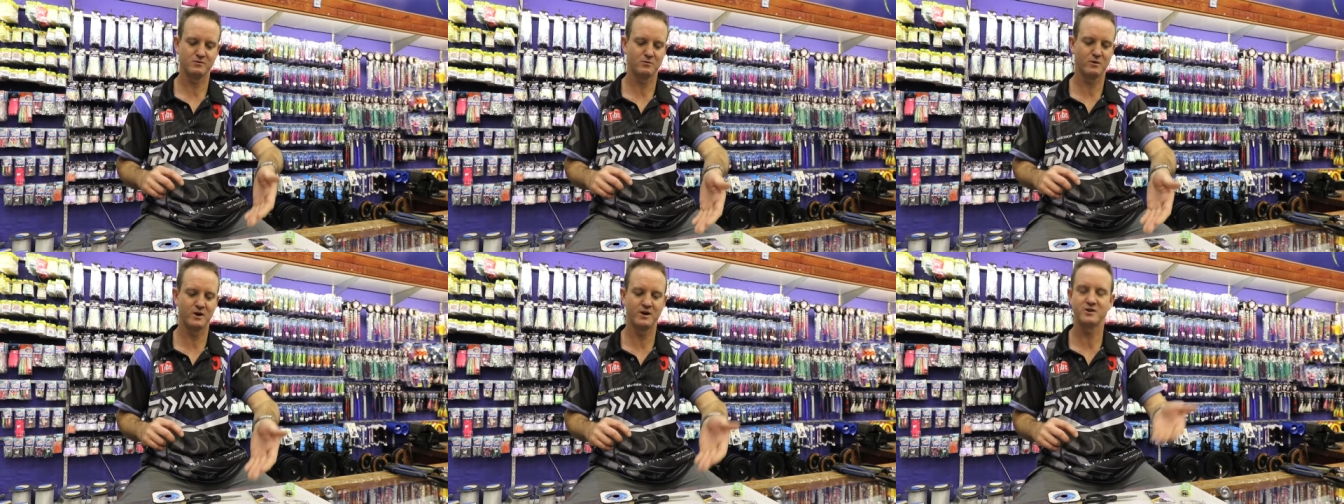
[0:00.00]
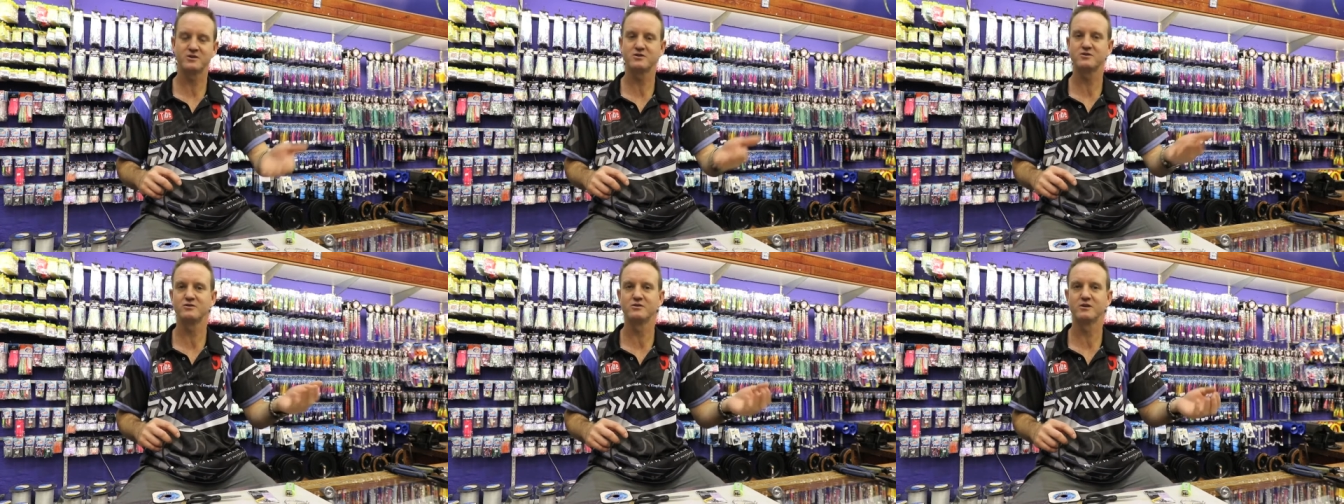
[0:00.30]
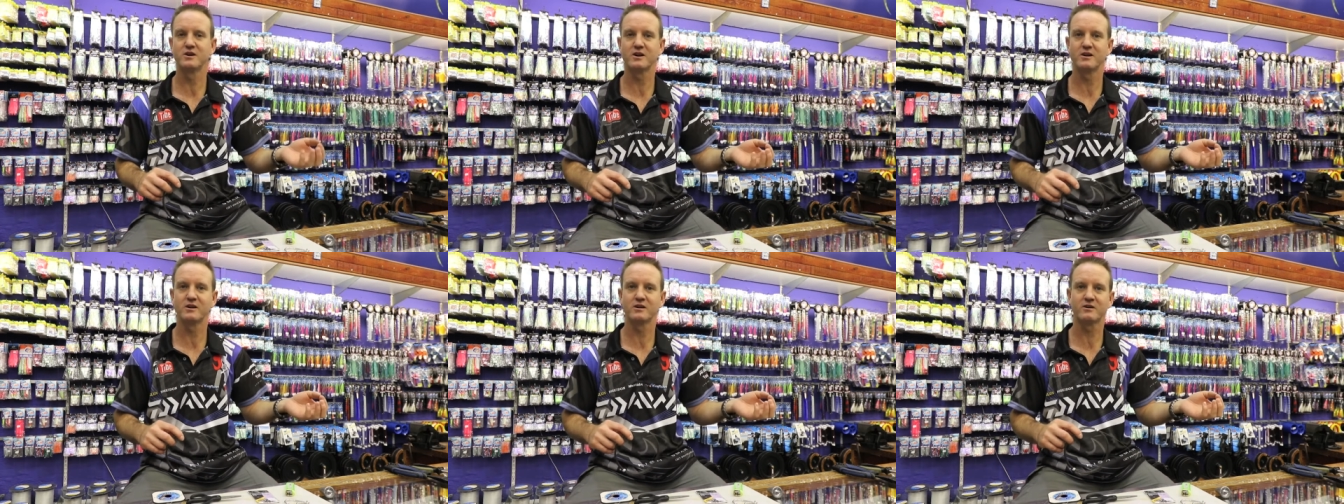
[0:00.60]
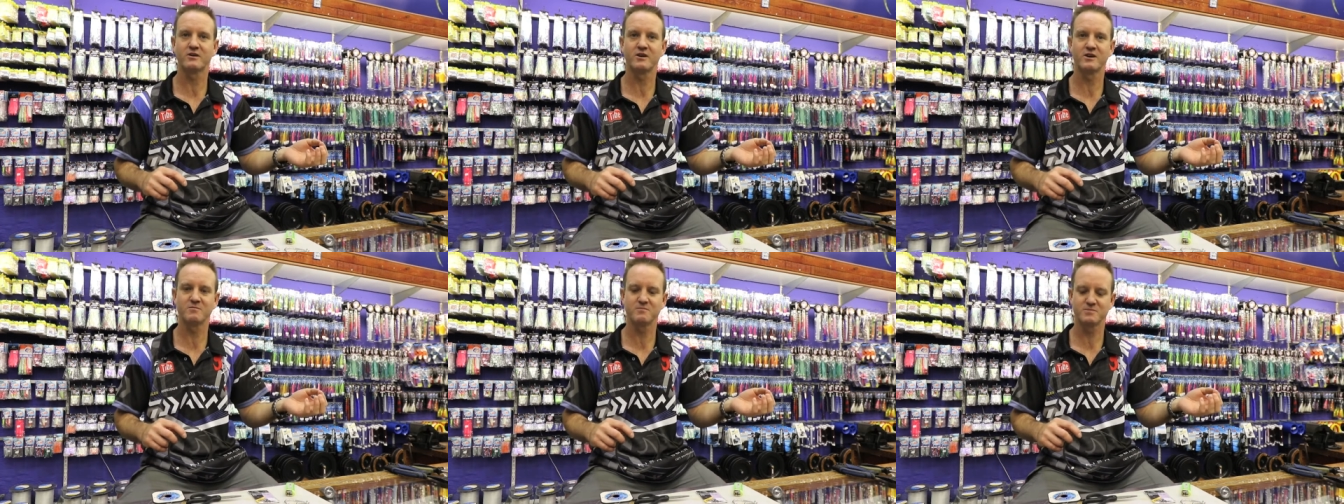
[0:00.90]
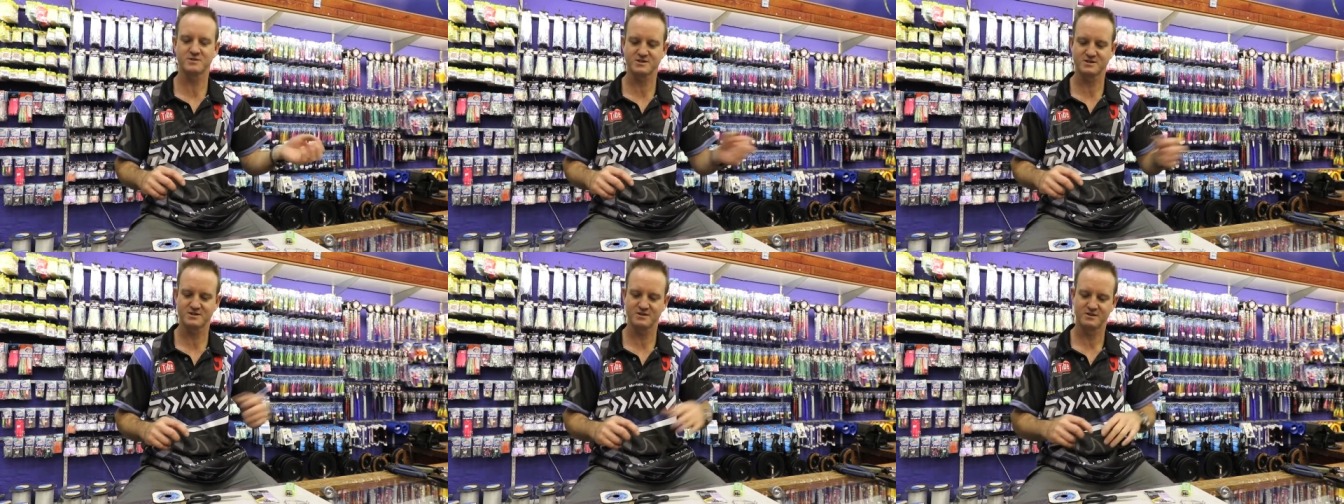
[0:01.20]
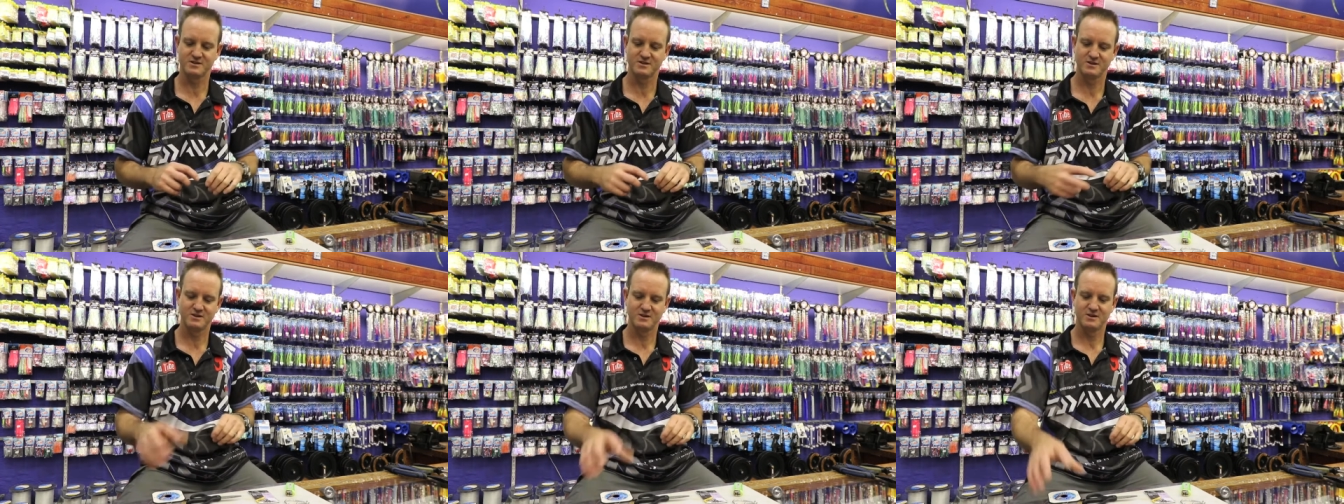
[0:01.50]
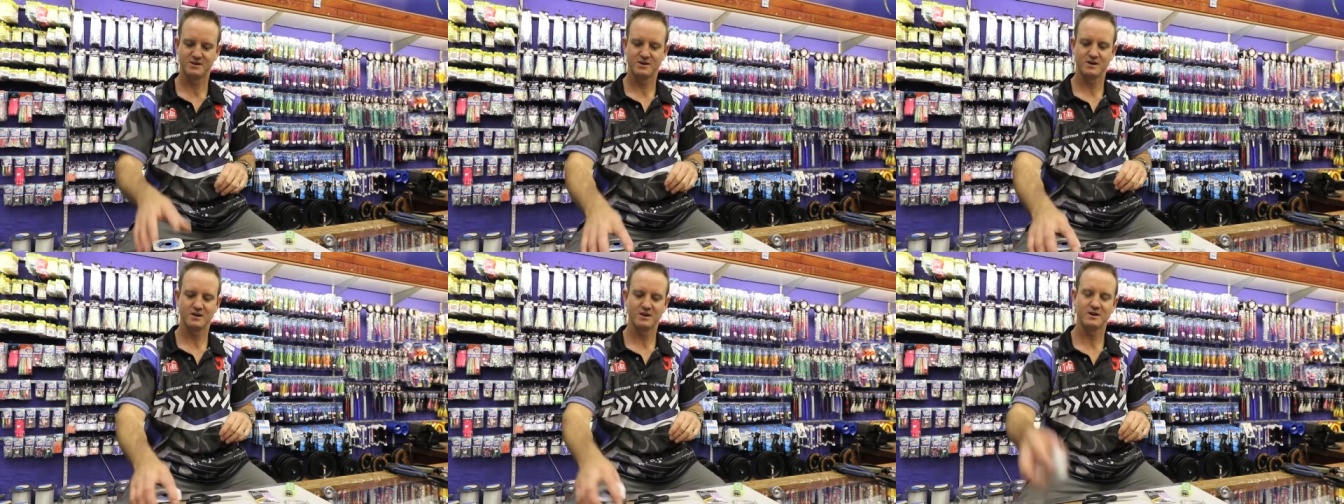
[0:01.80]
one or two little crimps,
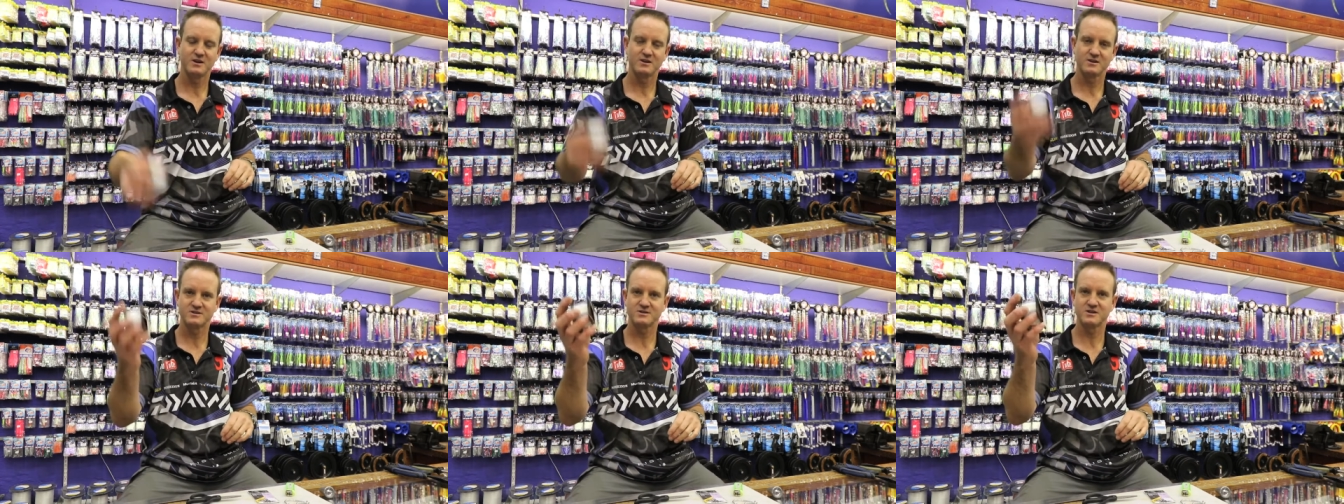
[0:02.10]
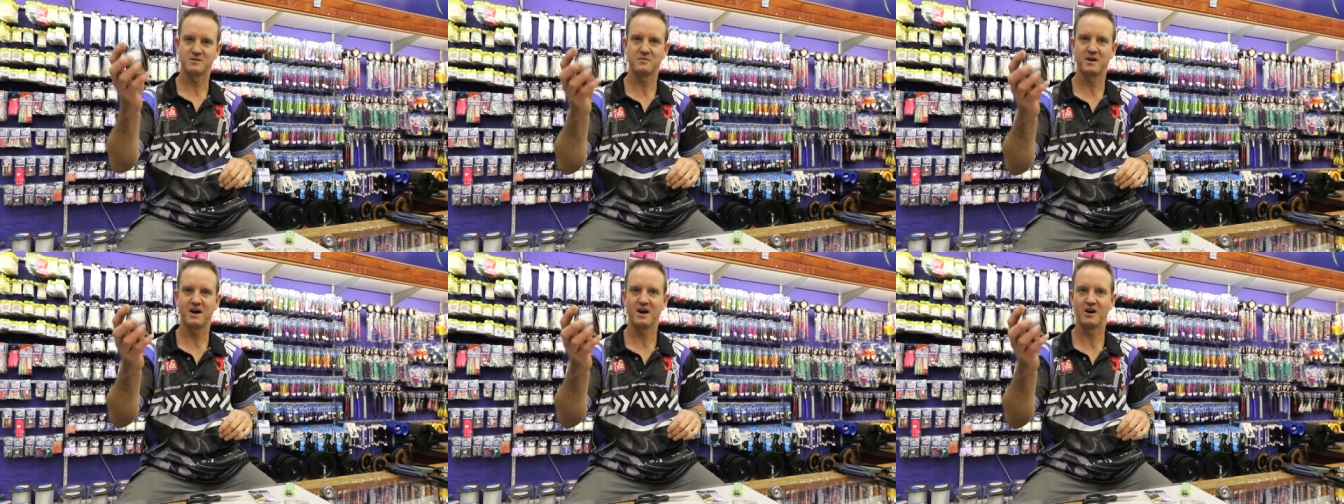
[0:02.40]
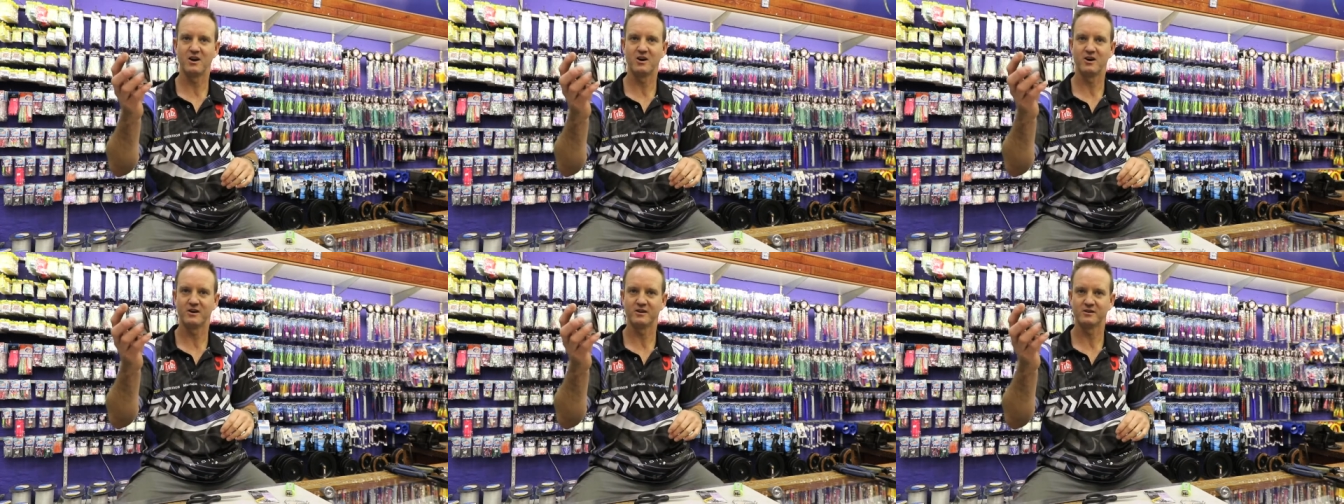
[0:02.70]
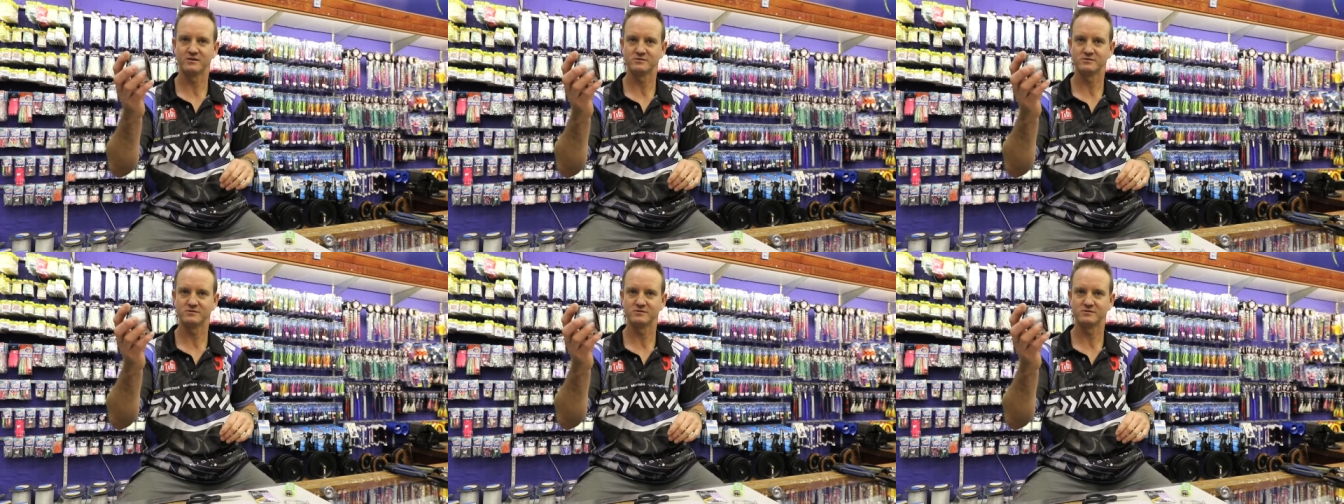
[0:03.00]
some nylon.